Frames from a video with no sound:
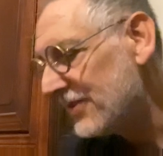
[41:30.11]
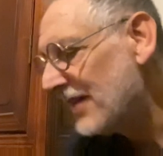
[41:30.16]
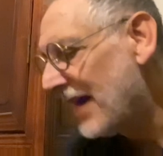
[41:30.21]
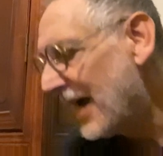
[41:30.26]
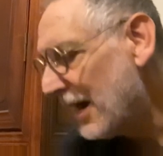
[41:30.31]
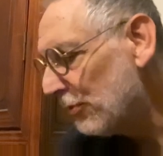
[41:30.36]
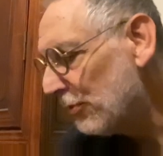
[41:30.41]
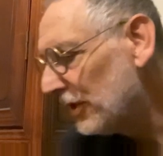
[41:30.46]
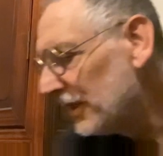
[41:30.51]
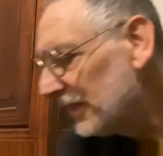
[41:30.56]
I
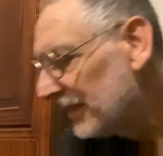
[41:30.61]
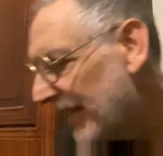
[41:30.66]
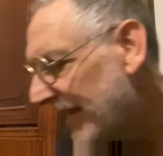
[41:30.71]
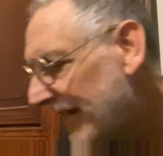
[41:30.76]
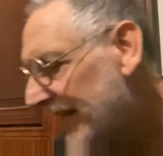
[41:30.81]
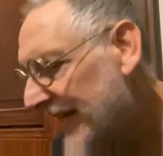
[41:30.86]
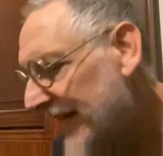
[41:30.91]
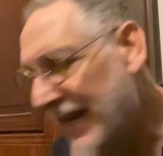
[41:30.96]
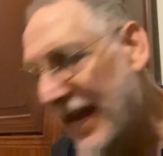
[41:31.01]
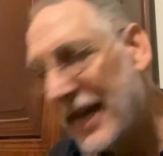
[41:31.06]
will
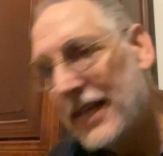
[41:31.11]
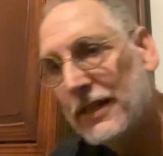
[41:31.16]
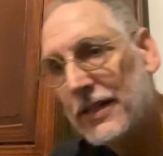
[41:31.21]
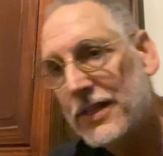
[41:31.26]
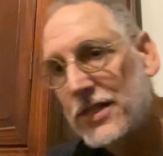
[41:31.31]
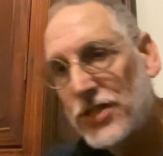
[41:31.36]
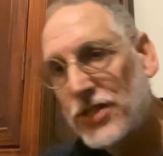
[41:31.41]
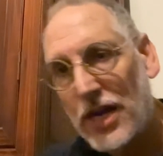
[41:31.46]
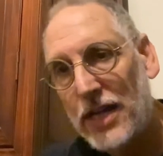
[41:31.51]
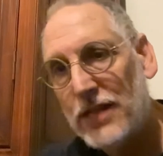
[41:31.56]
link
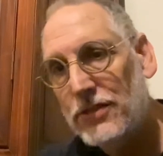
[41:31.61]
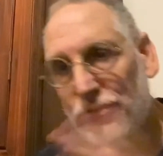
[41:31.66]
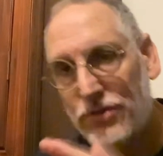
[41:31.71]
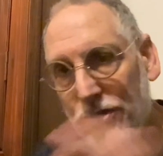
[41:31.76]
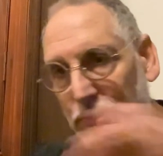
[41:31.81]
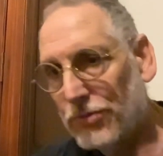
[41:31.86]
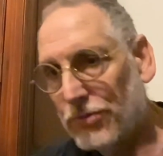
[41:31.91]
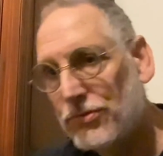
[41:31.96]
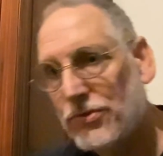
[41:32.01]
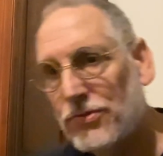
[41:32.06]
Caitlin
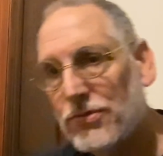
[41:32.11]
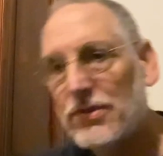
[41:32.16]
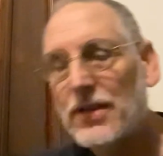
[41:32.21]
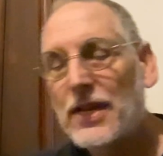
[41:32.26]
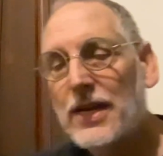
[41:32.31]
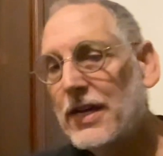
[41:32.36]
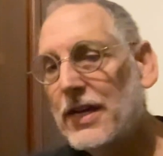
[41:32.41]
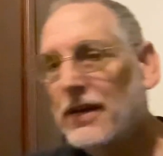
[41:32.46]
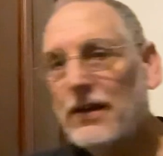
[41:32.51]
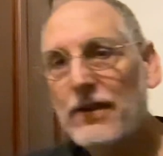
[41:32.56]
Johnstone's
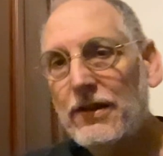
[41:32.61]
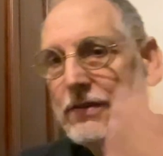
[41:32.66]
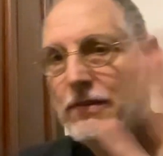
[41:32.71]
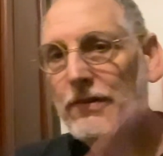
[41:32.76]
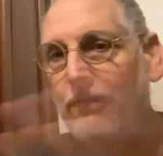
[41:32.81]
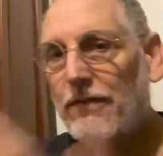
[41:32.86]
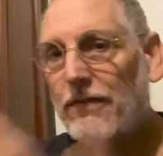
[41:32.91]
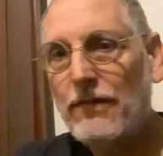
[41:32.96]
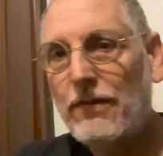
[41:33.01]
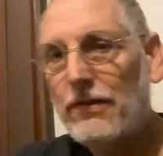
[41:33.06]

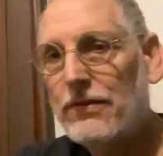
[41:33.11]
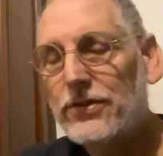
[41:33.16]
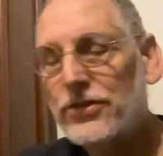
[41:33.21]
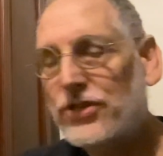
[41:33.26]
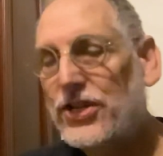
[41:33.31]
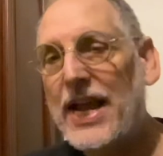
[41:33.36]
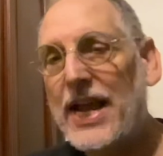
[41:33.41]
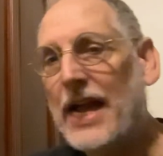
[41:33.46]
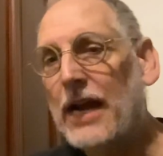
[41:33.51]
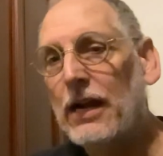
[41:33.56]

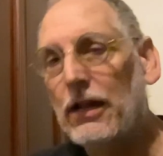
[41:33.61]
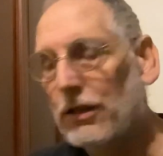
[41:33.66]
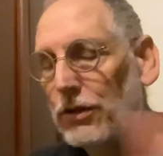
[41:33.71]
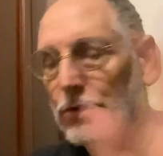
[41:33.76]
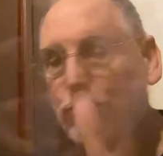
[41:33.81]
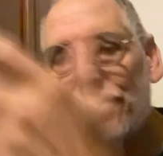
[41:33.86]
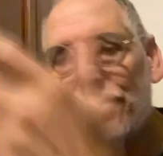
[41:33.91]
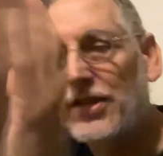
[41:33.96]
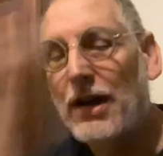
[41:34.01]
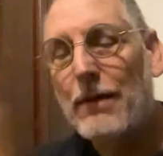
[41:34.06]
channel or
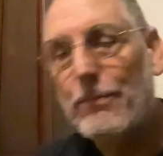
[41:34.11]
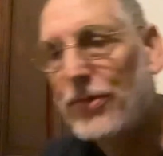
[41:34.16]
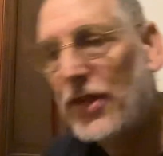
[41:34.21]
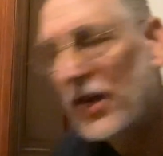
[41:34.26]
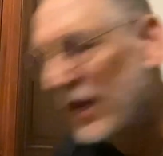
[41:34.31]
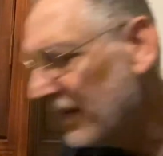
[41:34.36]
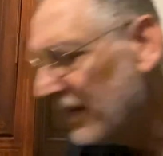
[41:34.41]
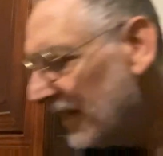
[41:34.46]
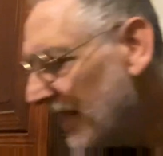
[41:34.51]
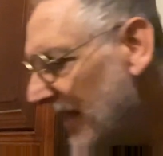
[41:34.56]

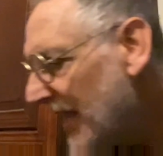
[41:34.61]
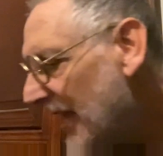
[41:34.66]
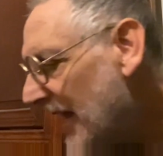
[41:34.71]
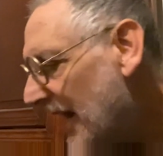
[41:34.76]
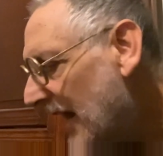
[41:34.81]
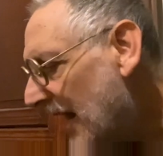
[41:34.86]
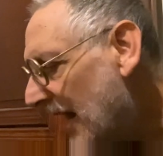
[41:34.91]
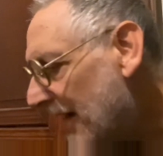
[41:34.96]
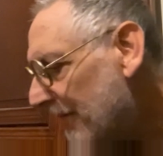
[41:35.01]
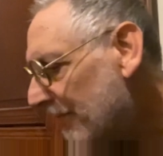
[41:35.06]
something,
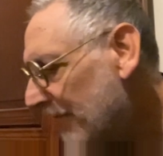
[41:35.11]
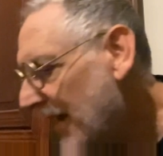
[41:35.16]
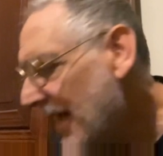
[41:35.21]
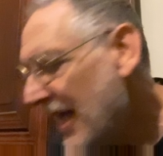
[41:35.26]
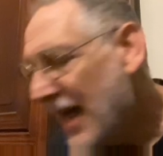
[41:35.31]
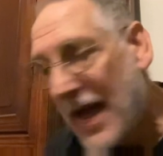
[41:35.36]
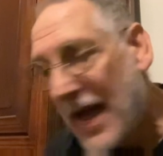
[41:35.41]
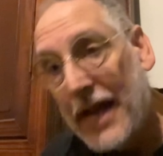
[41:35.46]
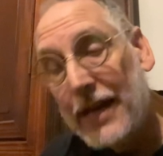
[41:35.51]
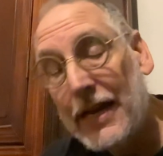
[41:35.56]

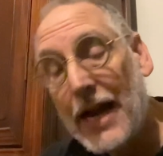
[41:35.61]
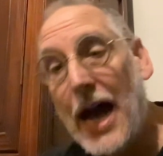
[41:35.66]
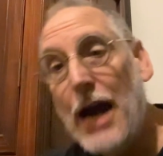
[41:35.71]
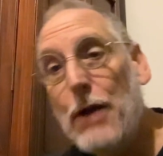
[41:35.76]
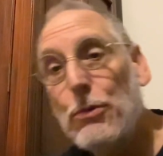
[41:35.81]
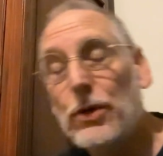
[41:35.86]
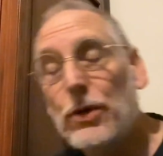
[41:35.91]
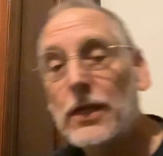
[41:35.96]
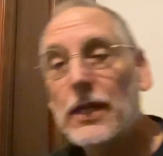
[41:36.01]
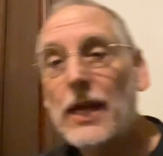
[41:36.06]
and I
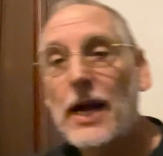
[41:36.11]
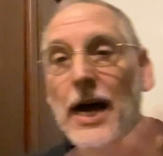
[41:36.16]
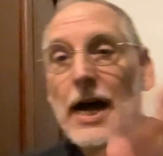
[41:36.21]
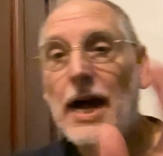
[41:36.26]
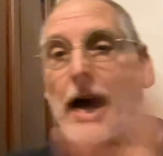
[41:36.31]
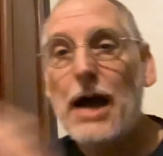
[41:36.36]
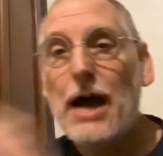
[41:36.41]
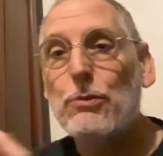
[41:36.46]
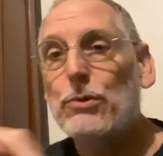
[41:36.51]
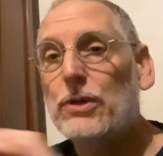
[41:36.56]

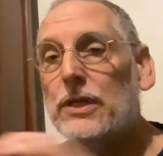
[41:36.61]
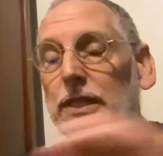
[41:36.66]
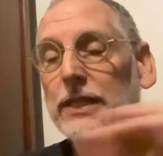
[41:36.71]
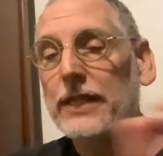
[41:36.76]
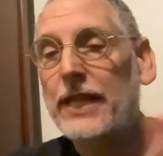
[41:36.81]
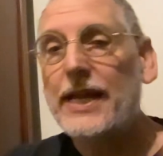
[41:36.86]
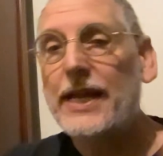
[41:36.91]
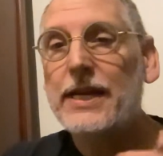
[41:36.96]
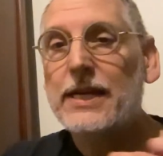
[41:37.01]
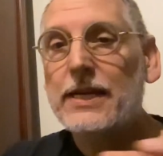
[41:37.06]
will
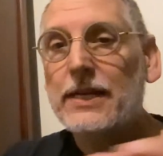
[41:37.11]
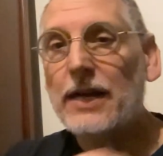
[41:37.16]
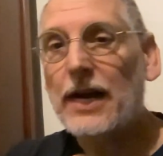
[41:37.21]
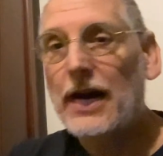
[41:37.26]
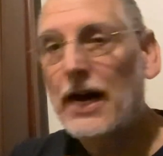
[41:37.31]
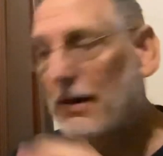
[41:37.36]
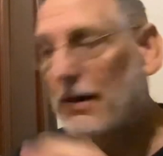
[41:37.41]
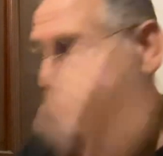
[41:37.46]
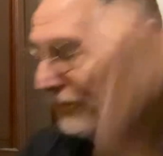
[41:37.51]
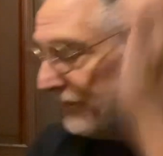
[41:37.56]
link
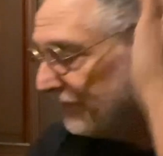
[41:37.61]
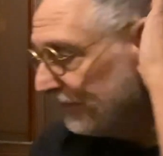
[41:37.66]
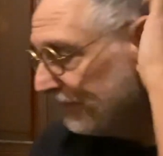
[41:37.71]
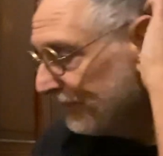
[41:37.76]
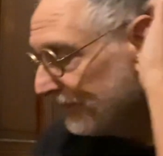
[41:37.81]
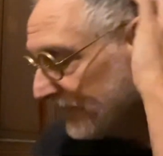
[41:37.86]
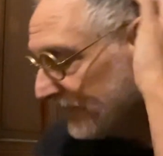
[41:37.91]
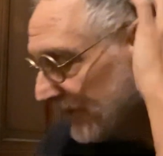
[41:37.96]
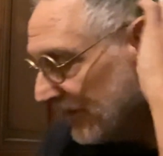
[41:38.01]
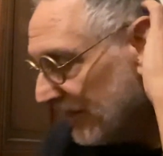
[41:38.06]

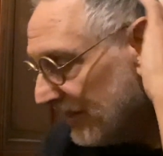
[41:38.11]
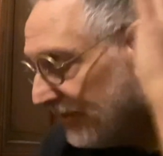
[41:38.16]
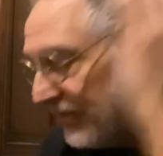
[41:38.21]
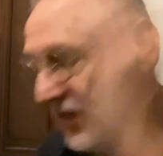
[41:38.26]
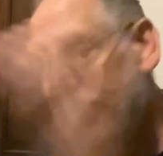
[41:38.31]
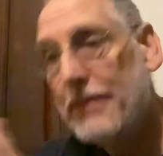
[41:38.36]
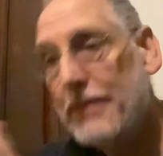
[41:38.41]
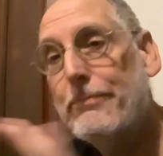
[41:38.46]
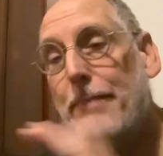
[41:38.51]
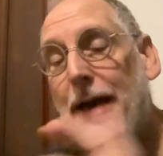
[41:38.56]

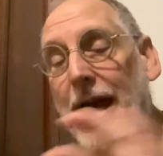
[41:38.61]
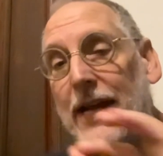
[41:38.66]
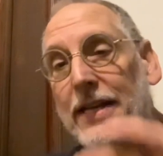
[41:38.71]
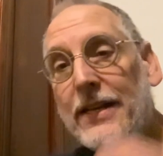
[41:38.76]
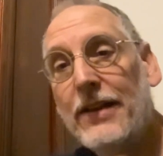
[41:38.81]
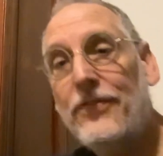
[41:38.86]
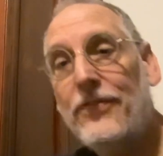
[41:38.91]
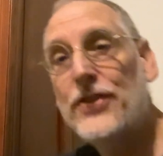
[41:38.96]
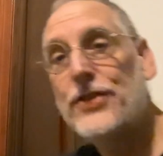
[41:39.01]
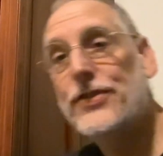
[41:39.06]
the
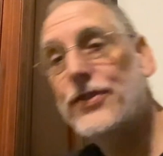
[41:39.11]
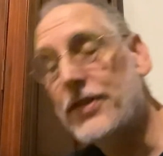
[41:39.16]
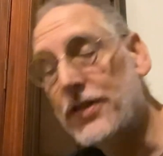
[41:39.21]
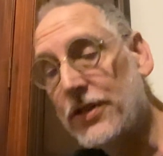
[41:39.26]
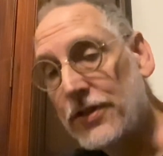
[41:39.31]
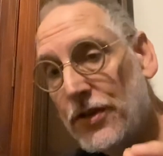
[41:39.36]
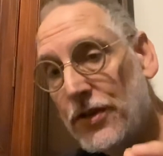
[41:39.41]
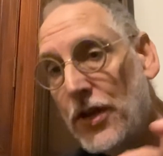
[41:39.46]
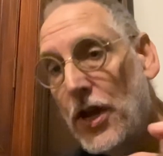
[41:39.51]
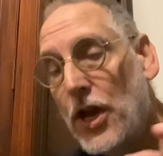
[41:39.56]

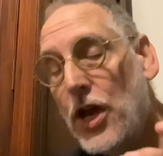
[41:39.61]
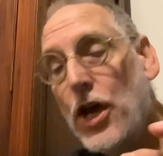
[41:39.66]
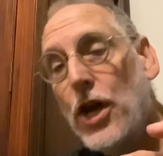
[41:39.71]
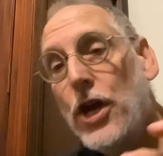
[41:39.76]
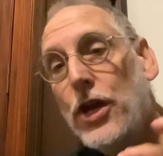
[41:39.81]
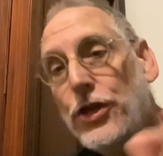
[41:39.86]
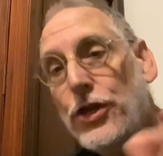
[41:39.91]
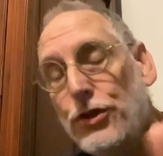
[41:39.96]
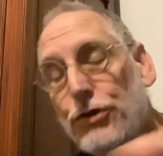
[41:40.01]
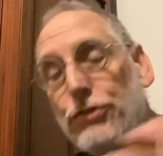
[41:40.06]
magnificent
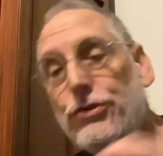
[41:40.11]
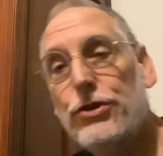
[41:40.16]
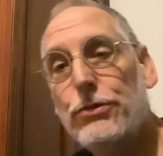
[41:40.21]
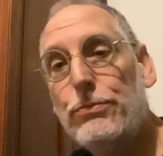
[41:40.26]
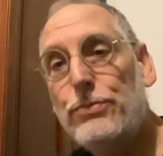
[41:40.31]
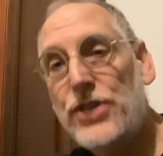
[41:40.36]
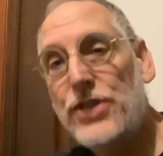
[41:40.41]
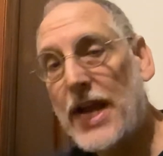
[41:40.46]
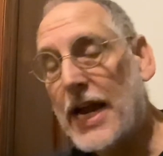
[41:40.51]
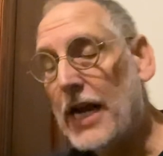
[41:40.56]
YouTube
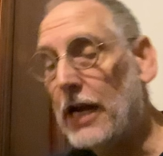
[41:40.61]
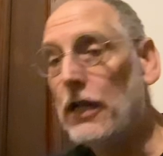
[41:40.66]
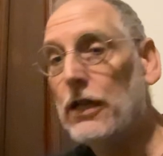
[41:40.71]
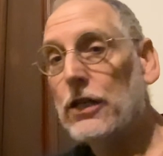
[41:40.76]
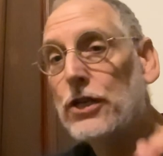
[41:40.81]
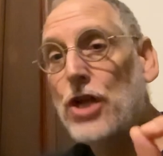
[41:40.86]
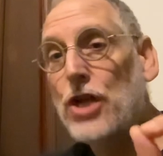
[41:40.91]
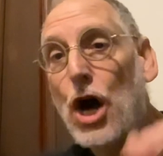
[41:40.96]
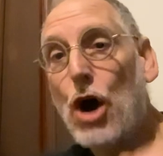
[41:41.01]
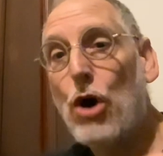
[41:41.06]
channel
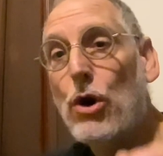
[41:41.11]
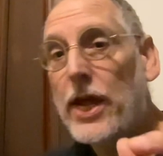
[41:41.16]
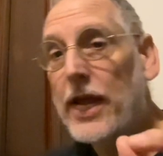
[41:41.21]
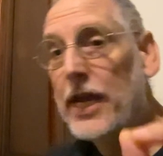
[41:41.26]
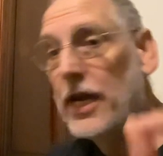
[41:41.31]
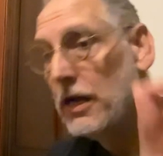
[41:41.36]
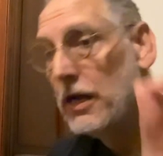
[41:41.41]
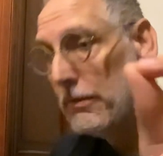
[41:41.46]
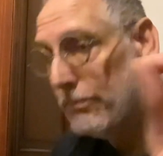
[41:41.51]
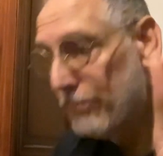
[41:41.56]

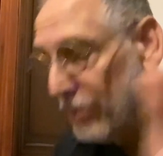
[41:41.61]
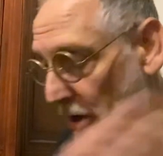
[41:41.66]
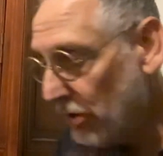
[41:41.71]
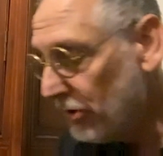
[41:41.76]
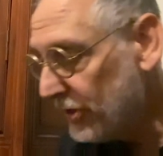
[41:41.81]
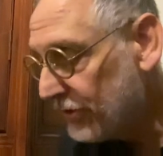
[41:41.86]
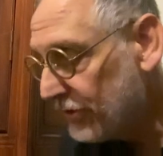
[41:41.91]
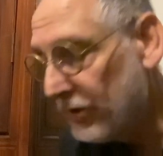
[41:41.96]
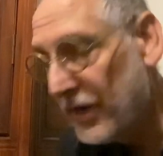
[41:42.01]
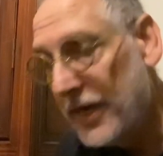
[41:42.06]
Knowing
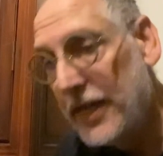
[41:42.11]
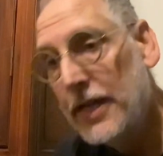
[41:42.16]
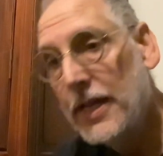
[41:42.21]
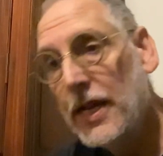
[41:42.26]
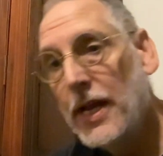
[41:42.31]
Poetry,